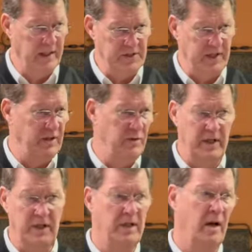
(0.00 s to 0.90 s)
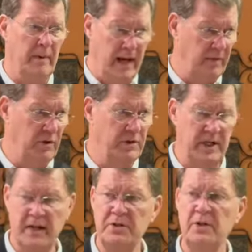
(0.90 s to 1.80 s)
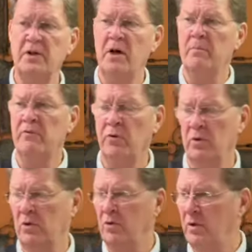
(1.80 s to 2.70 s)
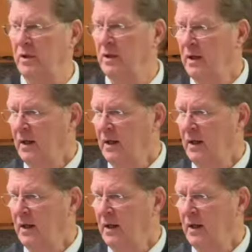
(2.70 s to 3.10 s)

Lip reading: He said, you need to come out of your tents and come before the Lord.